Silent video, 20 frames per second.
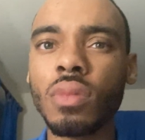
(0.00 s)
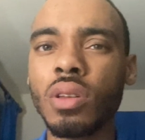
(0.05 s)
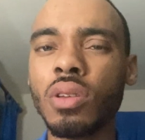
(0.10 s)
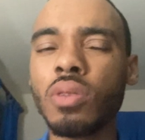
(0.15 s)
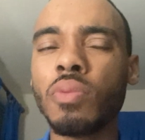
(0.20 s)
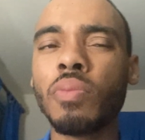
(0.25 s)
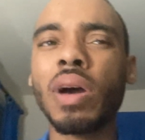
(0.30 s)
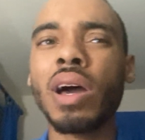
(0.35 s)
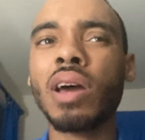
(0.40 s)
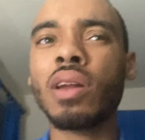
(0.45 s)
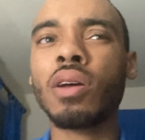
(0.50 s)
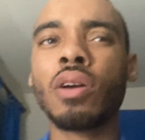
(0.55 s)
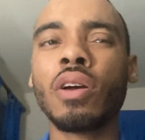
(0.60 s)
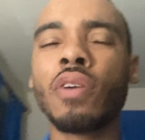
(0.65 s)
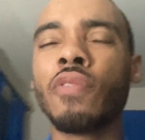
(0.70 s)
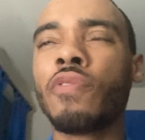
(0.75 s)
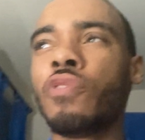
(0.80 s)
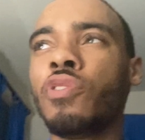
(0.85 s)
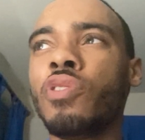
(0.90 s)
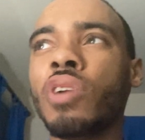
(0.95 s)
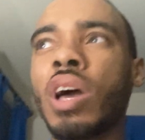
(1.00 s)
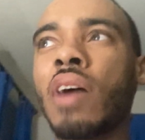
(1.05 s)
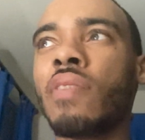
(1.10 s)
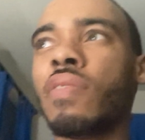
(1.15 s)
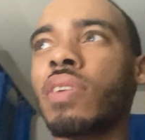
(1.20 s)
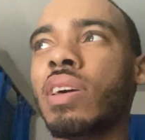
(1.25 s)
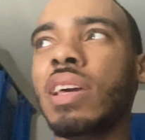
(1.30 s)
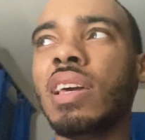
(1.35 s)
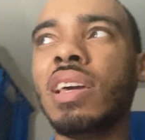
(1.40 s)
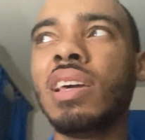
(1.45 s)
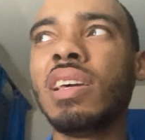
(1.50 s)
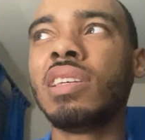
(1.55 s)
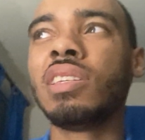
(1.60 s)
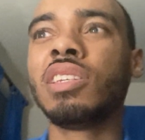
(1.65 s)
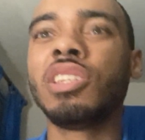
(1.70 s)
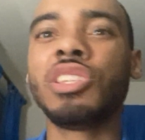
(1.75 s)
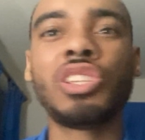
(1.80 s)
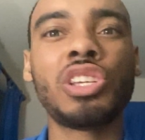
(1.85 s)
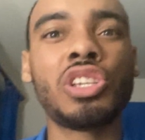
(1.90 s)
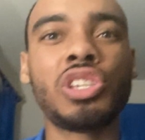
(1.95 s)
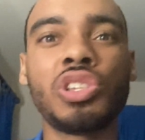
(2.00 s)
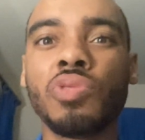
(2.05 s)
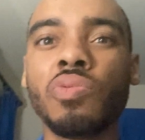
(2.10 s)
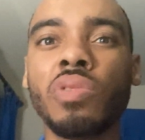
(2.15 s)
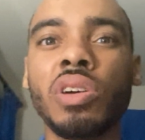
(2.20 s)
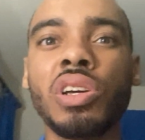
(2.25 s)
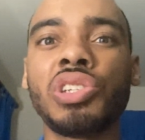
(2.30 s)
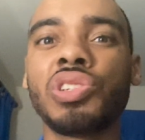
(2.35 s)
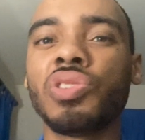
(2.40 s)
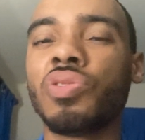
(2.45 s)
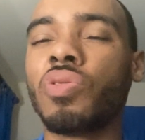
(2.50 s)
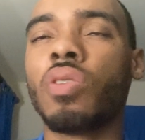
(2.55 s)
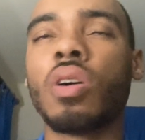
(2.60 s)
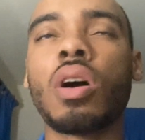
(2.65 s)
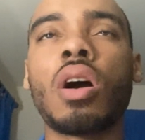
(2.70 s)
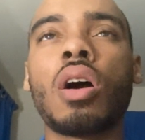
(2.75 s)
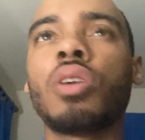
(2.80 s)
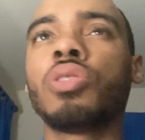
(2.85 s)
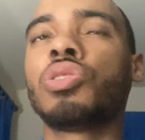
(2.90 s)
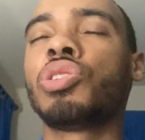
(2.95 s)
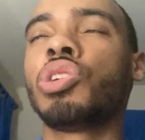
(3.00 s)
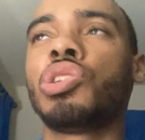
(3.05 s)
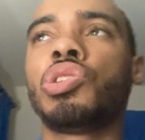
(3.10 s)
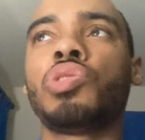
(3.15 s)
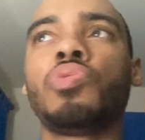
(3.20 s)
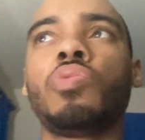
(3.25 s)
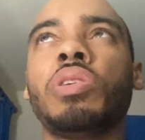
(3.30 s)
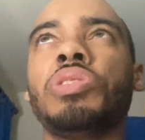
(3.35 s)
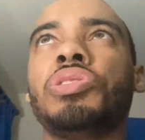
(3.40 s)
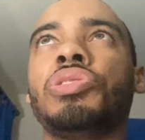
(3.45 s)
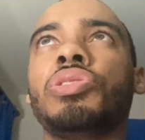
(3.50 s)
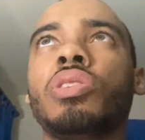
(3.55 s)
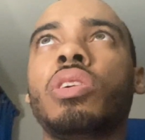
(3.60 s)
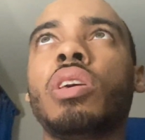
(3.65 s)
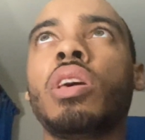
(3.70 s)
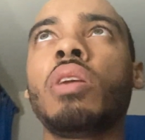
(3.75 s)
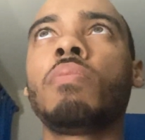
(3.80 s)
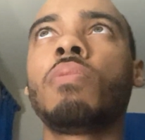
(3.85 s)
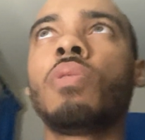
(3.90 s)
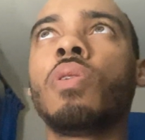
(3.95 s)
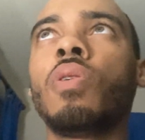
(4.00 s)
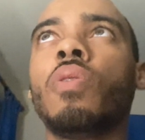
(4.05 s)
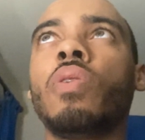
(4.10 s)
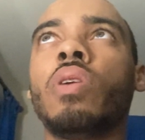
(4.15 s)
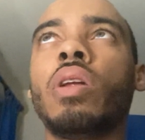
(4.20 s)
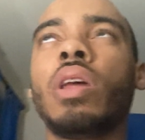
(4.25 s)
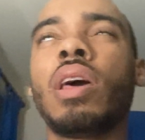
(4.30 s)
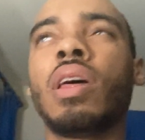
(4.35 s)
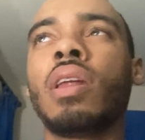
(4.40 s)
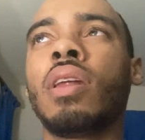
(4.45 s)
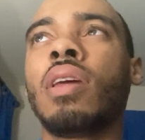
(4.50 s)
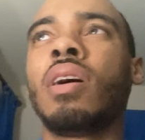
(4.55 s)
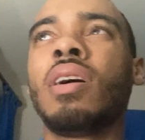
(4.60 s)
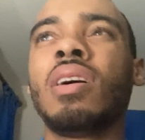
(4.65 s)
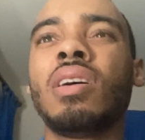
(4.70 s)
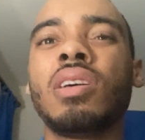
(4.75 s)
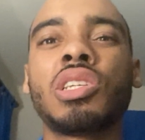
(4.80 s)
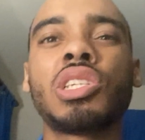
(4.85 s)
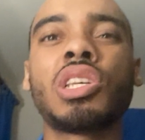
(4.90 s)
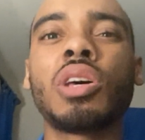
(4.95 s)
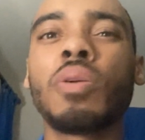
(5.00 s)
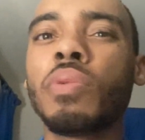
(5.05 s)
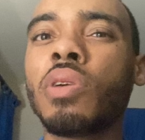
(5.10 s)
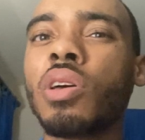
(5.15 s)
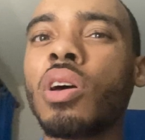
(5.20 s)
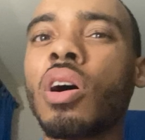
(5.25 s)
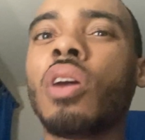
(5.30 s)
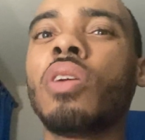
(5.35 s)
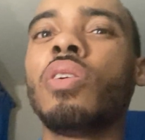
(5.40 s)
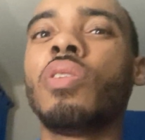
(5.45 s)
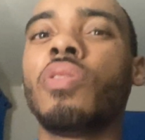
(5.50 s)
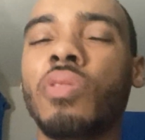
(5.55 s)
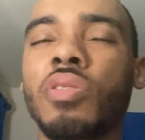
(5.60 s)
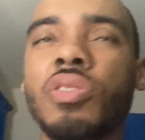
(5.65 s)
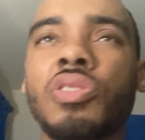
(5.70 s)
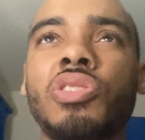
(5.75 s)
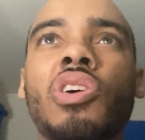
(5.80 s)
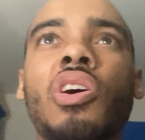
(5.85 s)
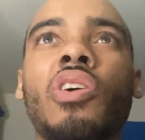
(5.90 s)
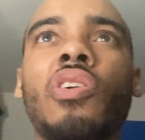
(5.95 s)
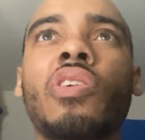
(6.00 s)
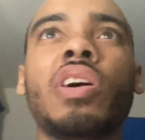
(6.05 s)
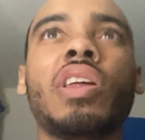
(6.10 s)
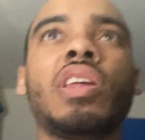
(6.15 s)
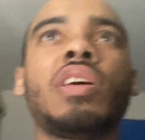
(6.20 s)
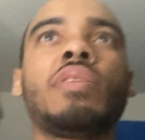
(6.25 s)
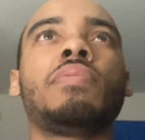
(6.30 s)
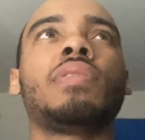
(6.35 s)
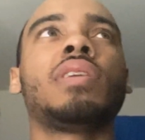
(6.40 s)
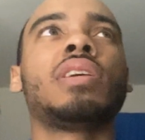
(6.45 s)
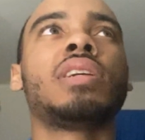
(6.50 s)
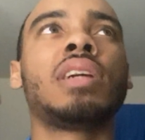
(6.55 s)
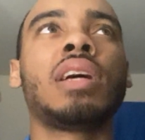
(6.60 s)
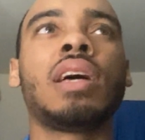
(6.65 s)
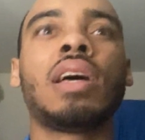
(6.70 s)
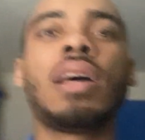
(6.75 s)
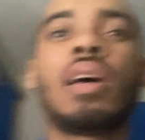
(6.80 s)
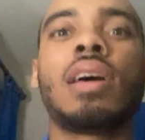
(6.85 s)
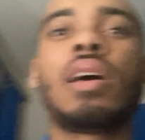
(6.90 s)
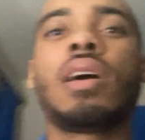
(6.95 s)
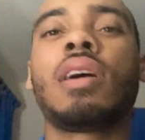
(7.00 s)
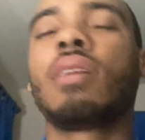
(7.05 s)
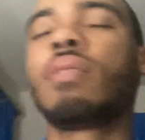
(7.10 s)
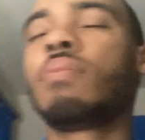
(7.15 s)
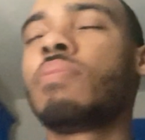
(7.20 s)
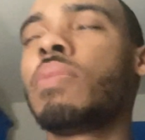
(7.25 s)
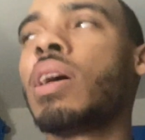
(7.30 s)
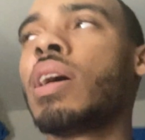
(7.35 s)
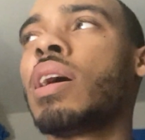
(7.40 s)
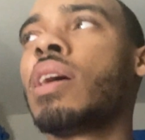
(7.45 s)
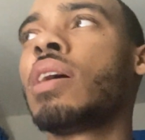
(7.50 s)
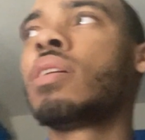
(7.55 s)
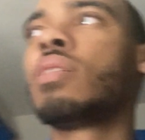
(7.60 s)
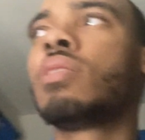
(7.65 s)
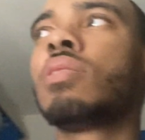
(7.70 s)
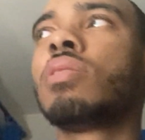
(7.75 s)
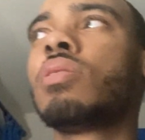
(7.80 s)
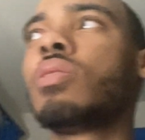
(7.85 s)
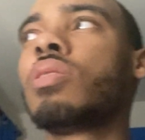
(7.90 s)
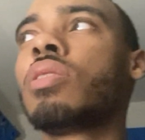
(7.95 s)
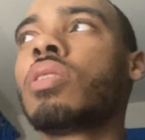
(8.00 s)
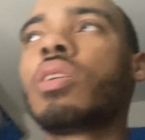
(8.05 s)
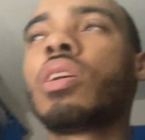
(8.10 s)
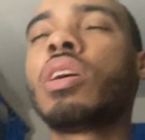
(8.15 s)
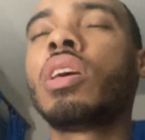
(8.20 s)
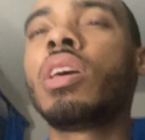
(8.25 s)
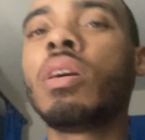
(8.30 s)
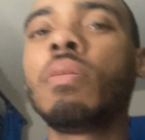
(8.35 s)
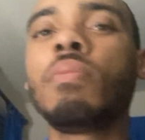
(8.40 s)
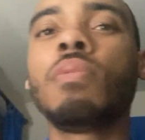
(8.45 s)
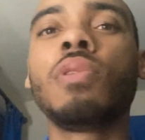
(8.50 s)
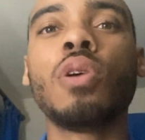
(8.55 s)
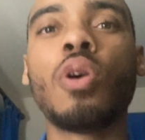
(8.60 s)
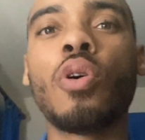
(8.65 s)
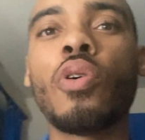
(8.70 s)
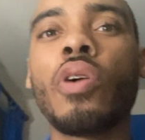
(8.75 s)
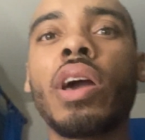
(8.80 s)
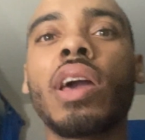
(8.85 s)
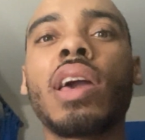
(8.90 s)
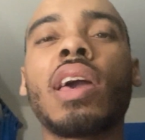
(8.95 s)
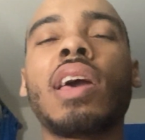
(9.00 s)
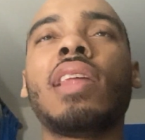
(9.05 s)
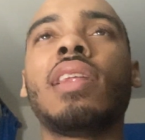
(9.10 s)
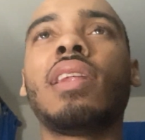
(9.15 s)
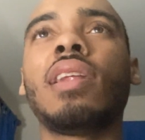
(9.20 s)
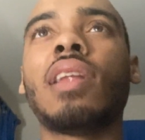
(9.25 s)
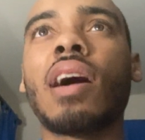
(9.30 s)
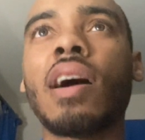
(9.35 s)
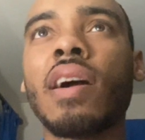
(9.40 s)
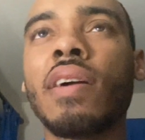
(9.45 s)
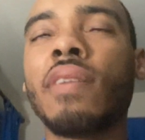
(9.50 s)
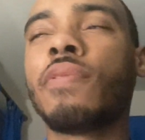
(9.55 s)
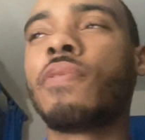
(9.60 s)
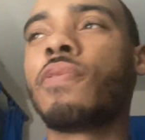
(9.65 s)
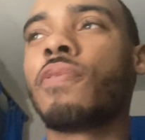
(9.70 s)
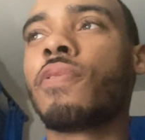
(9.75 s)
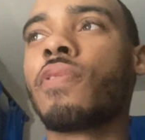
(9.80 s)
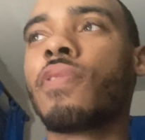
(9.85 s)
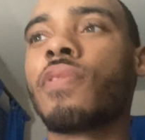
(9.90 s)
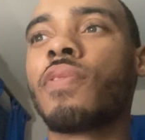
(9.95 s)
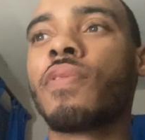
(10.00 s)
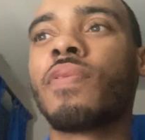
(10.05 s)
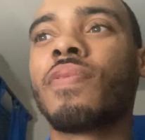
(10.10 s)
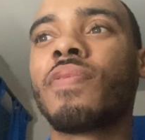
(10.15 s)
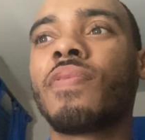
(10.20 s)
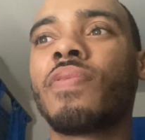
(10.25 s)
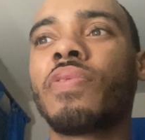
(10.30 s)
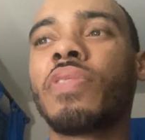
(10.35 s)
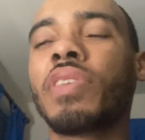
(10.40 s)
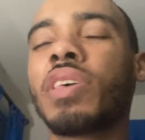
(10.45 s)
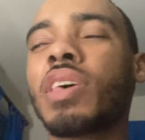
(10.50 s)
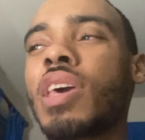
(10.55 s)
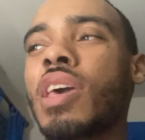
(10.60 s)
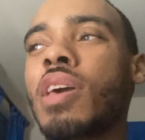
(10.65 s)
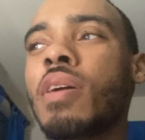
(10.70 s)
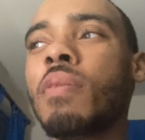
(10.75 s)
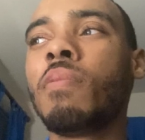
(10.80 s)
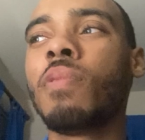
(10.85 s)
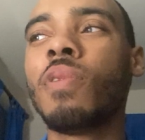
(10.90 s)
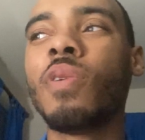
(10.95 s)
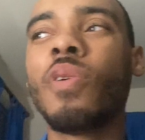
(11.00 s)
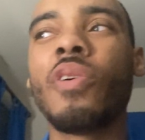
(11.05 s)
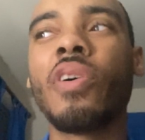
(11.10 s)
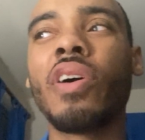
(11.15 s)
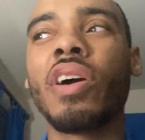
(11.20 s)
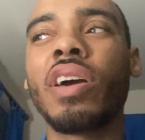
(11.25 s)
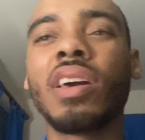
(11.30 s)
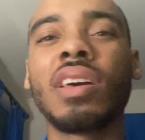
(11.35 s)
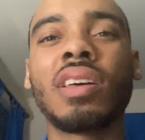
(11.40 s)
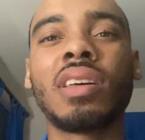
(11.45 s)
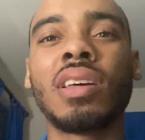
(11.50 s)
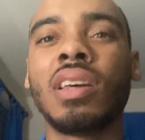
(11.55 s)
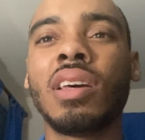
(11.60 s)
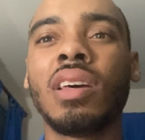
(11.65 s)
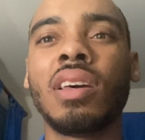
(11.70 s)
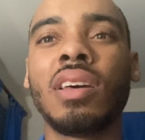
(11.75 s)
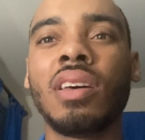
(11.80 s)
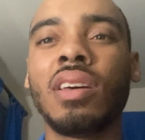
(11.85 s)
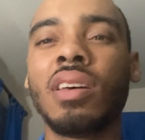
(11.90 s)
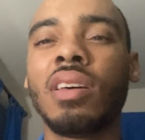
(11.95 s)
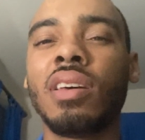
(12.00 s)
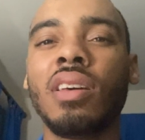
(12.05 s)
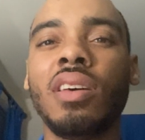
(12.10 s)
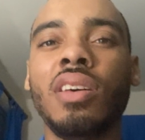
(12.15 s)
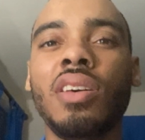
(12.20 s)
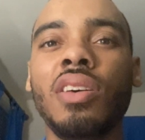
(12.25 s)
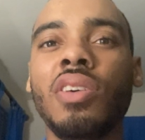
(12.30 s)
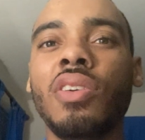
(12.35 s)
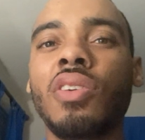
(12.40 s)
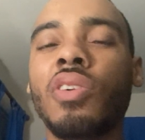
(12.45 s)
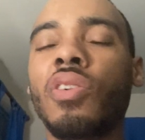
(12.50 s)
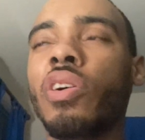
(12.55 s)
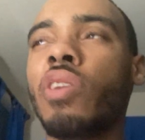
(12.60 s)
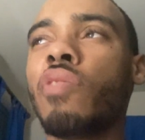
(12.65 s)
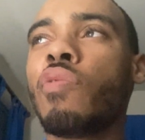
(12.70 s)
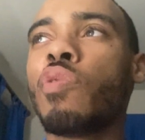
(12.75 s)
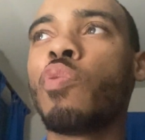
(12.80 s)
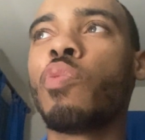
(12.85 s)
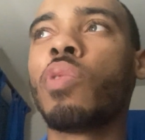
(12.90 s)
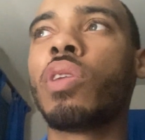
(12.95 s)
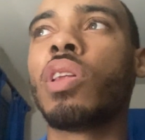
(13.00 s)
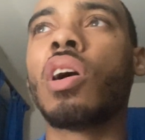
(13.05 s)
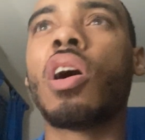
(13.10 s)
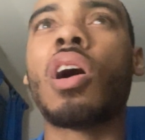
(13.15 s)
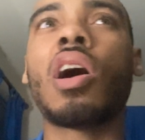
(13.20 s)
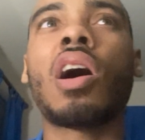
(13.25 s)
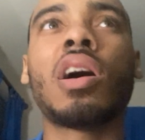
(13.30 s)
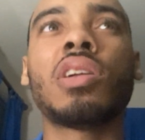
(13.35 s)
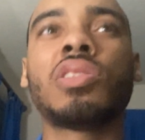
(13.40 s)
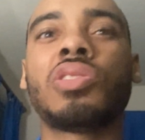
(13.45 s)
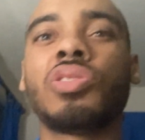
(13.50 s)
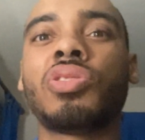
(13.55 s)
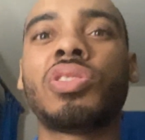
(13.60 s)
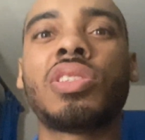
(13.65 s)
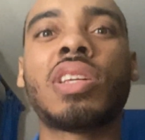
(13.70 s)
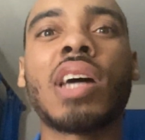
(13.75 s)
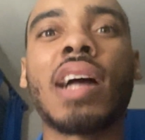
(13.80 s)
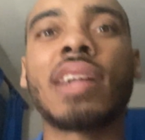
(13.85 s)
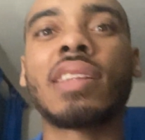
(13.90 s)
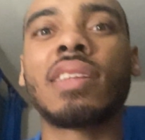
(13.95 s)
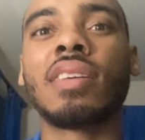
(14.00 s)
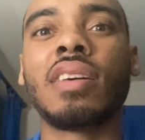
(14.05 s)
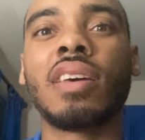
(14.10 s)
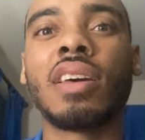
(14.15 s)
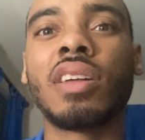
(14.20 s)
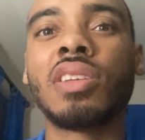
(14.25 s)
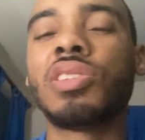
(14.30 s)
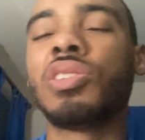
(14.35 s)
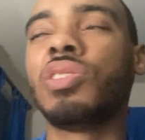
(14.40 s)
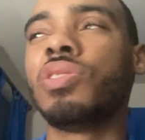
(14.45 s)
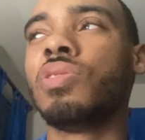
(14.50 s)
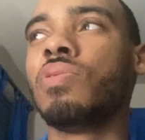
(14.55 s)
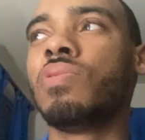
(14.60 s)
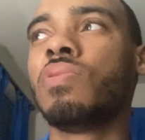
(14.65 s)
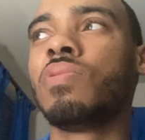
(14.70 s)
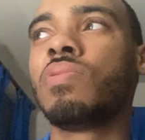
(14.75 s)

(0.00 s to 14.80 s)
no matter if you have an easy situation or a hard situation, keep going. And some of y'all know this already, but man, keep going in life. Keep going, you know, even when the odds are stacked against you.